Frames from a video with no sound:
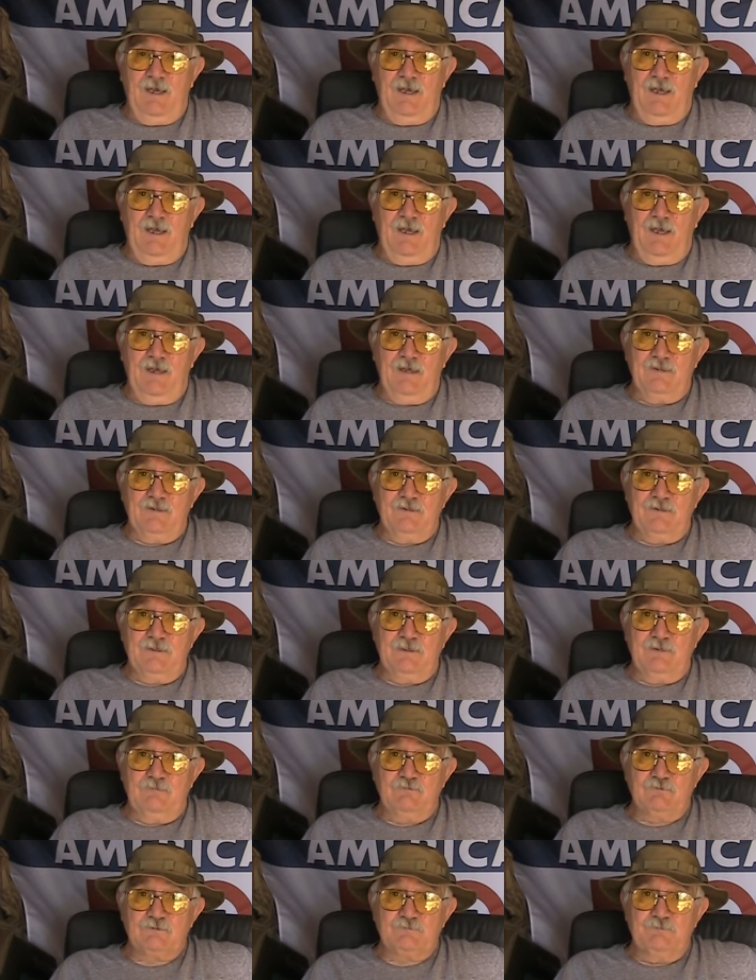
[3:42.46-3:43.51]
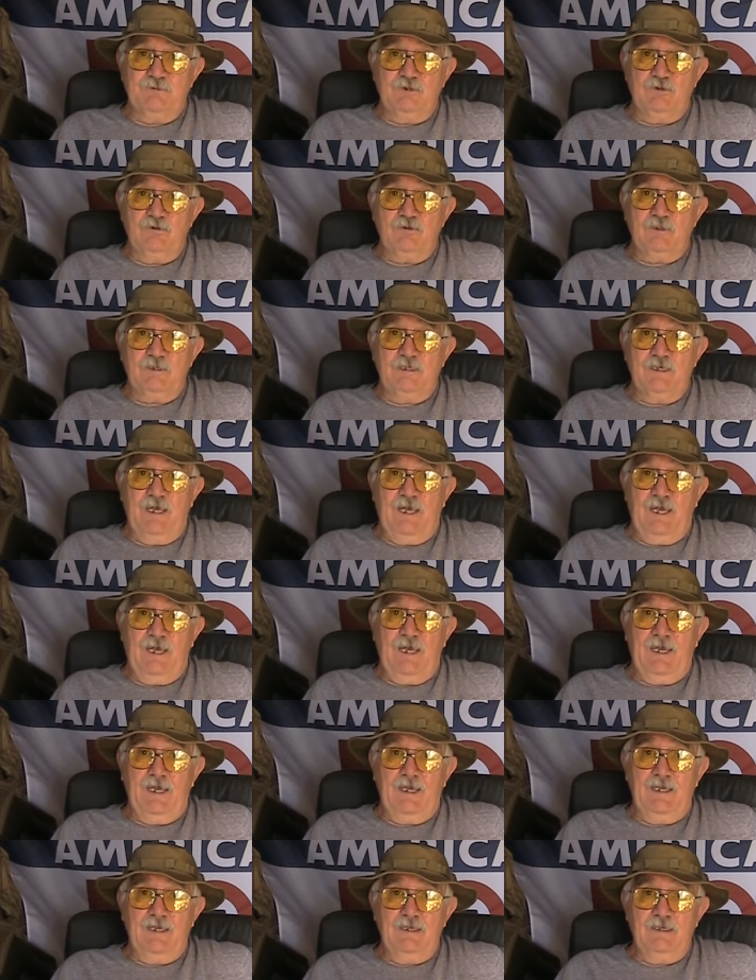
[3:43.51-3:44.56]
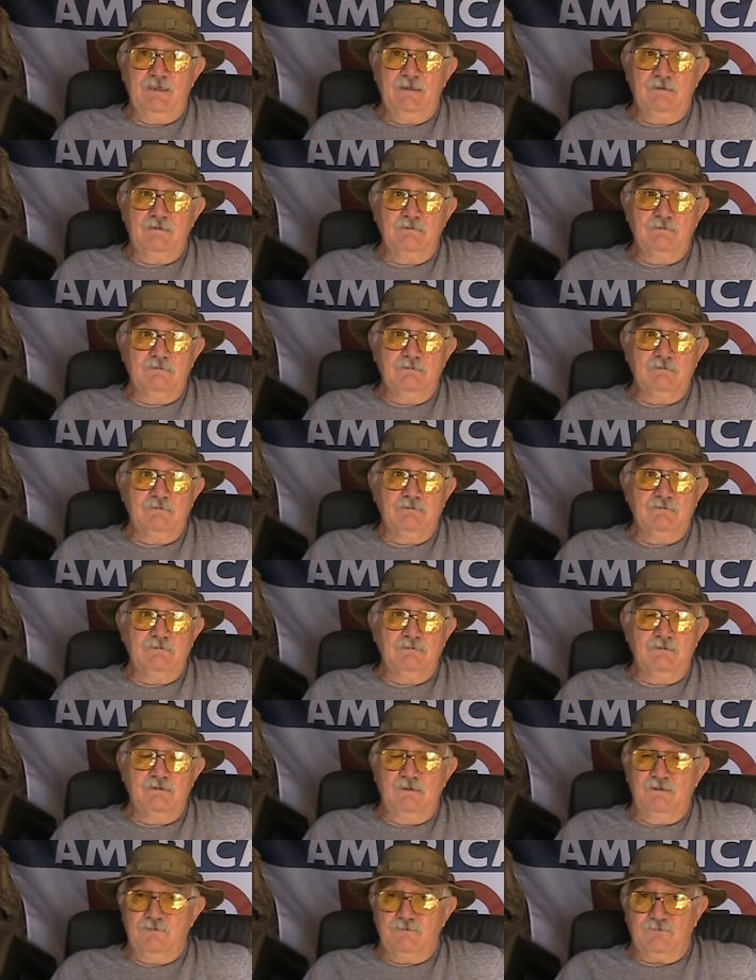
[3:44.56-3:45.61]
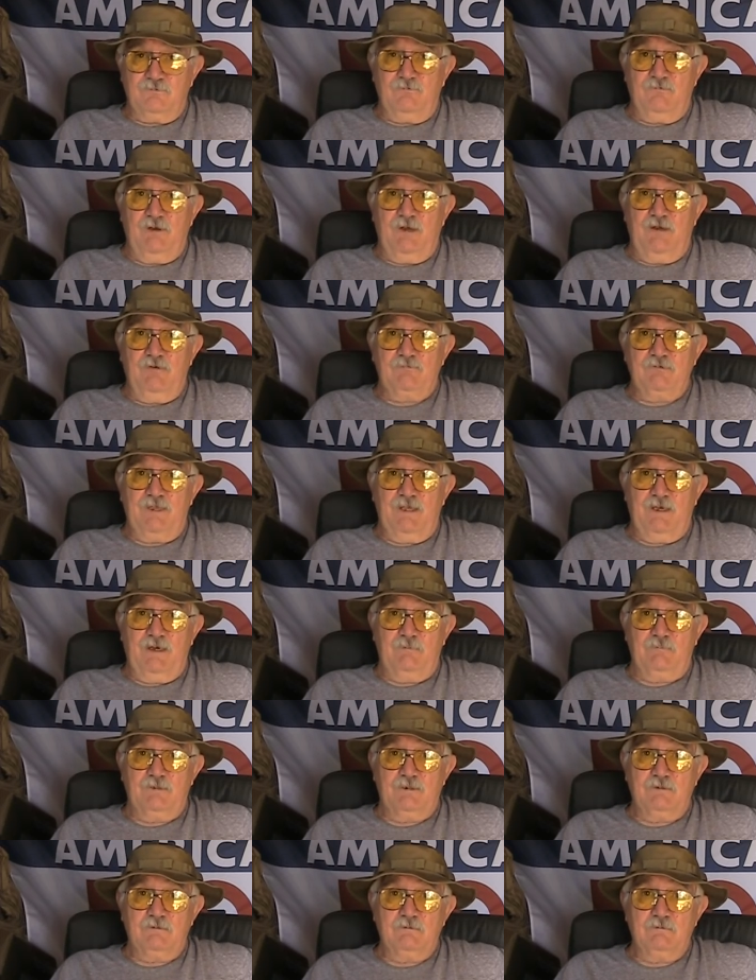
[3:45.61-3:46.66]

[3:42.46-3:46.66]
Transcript: And he was building a underground cabin.